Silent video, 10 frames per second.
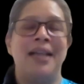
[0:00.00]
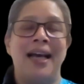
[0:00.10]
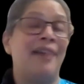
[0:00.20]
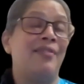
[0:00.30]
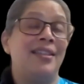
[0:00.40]

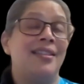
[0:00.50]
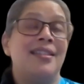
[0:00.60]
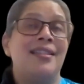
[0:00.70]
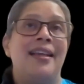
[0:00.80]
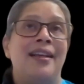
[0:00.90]
having
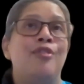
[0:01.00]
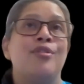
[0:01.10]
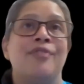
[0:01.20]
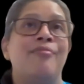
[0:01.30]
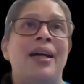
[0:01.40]
this
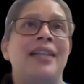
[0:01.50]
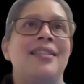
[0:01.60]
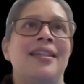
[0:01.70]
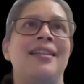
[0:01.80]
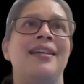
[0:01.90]
inclusive mindset,